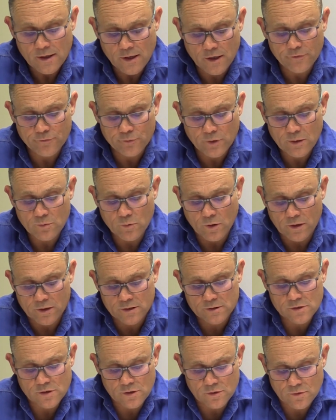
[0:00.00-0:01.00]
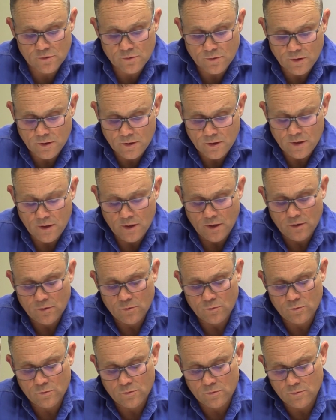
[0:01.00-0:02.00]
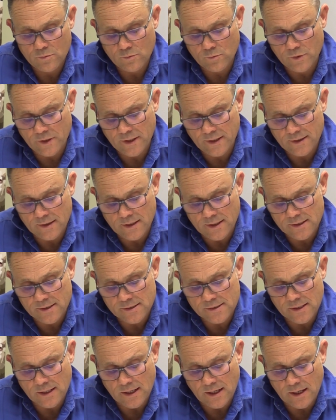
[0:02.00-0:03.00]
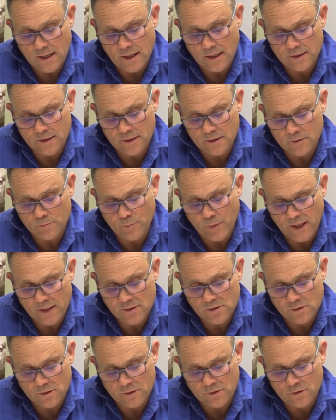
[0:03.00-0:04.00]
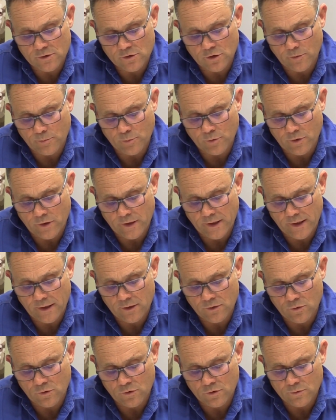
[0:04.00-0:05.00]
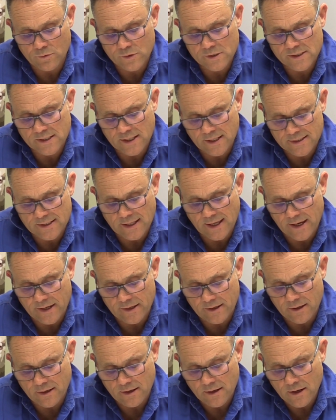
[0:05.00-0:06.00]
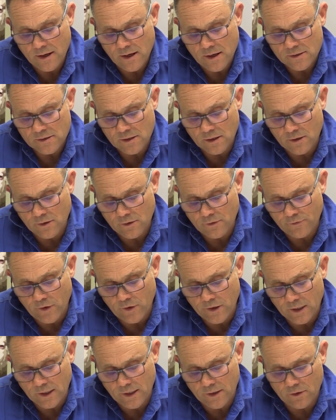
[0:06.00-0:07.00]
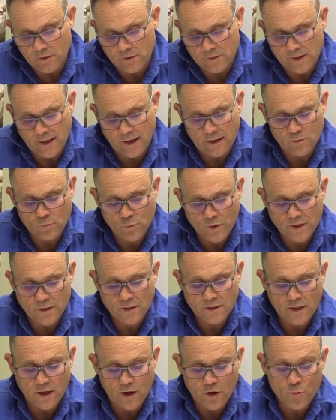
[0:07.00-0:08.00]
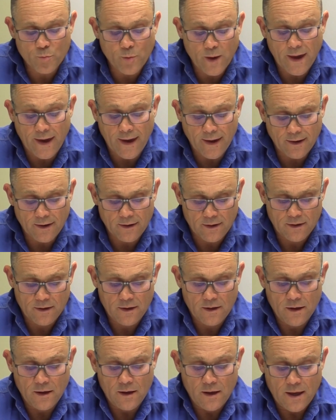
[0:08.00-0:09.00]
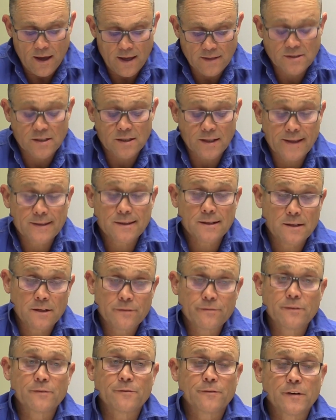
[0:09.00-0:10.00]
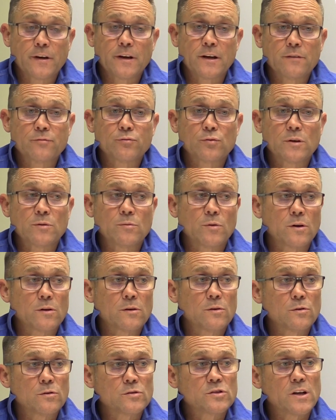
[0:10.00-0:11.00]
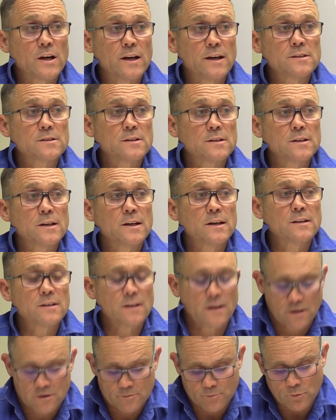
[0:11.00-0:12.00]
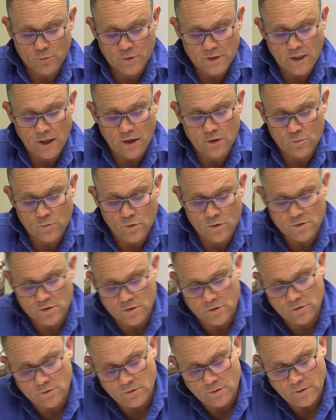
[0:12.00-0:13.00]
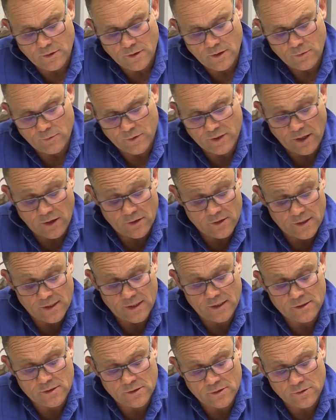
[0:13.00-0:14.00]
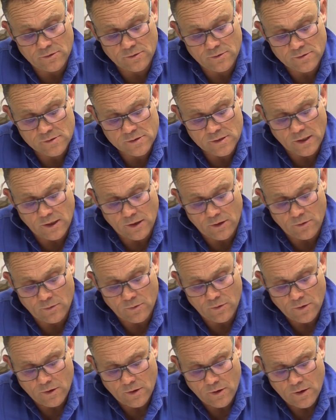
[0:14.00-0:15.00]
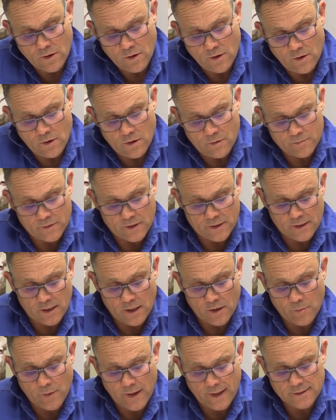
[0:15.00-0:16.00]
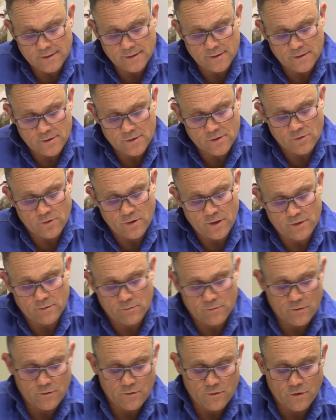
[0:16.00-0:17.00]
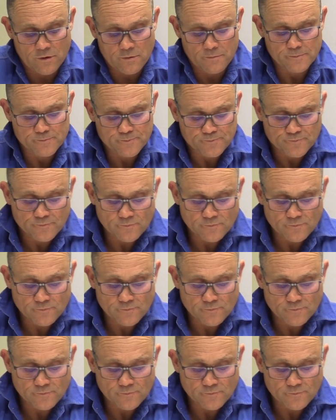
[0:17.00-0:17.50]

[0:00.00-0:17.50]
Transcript: If we wanted to, there's a little pencil in the top right hand corner which says edit. So I click on that, we can go back and select a different feed if we want, or change the details, but we don't want to, we don't need to, so I'm going to go back to the screen that we're on.